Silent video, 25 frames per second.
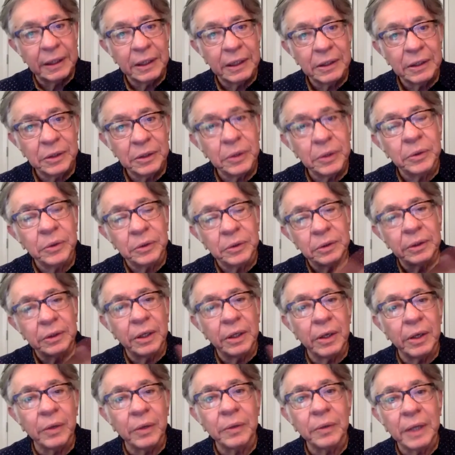Dude, hmm. you
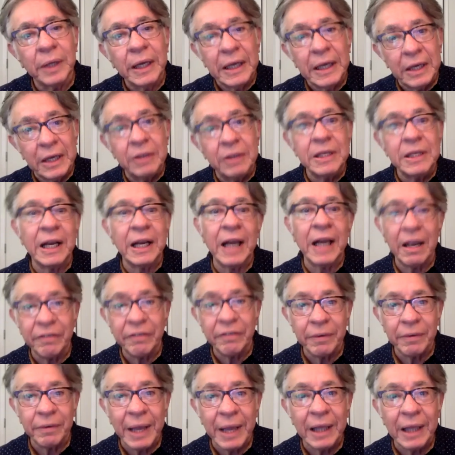know, here's a guy
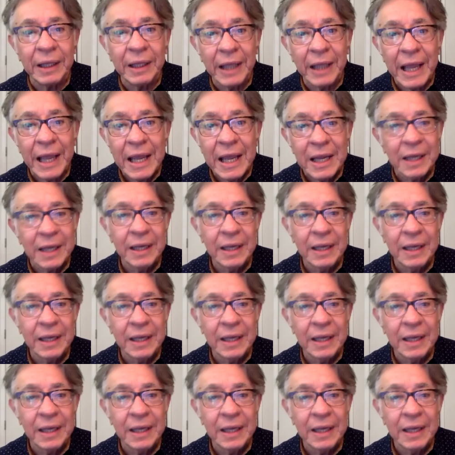from LA.